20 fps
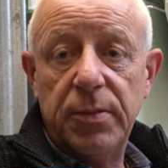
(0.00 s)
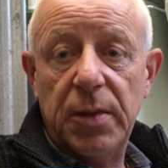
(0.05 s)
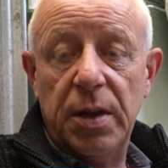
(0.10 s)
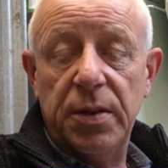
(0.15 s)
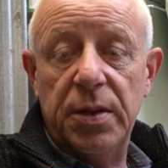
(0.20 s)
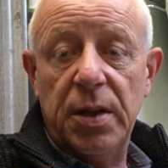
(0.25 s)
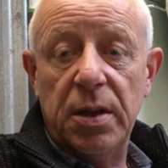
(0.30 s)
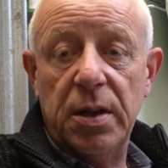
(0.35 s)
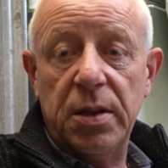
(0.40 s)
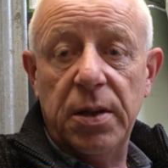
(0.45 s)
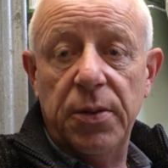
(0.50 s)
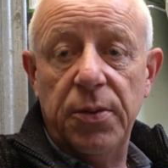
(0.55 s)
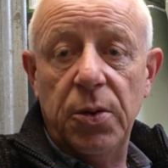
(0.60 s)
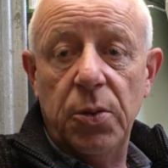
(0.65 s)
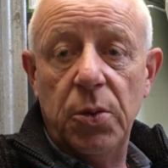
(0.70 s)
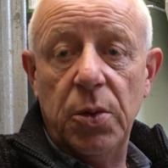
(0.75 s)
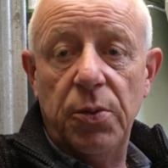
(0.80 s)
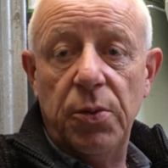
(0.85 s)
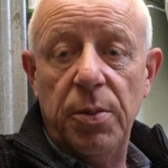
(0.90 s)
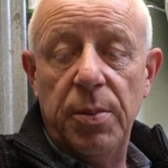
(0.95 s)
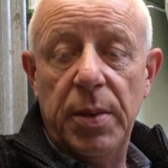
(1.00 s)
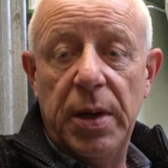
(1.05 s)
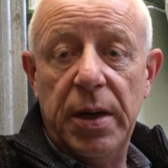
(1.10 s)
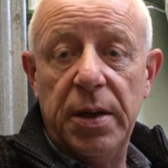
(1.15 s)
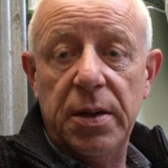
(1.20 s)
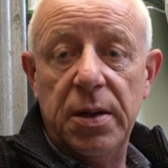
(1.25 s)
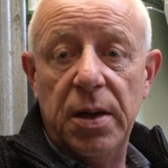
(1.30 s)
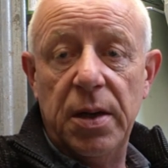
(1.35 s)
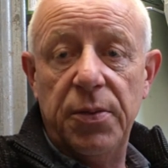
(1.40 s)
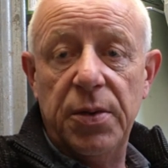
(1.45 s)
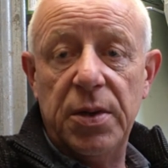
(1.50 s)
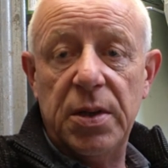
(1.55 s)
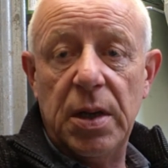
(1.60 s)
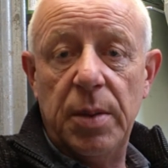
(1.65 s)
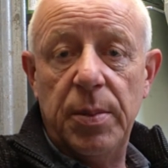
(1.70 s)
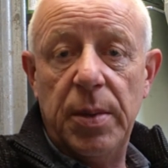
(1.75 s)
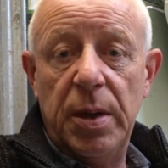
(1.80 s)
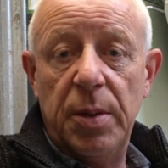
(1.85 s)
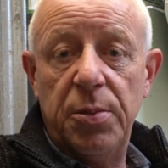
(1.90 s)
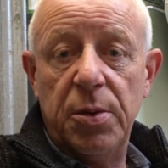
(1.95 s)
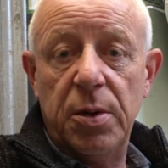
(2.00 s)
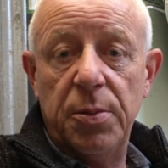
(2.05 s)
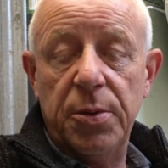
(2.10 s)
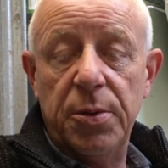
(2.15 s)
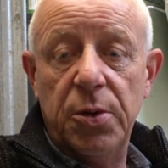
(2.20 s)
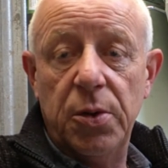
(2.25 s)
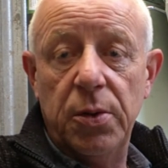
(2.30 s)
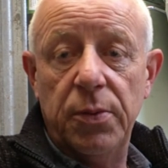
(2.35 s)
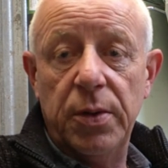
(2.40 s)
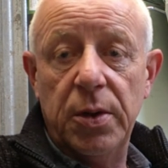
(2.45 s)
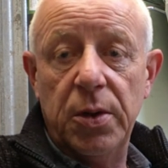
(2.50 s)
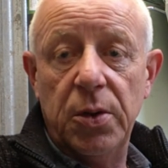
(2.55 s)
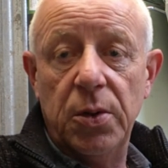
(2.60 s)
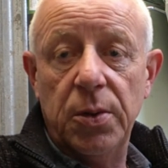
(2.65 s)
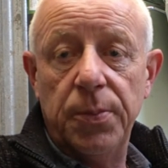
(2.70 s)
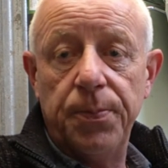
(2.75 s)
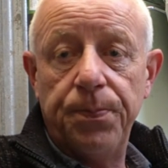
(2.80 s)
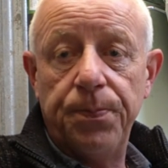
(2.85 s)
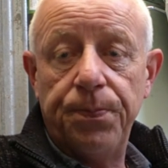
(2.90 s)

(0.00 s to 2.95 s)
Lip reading: and that will give you a reminder every time I put up a new video.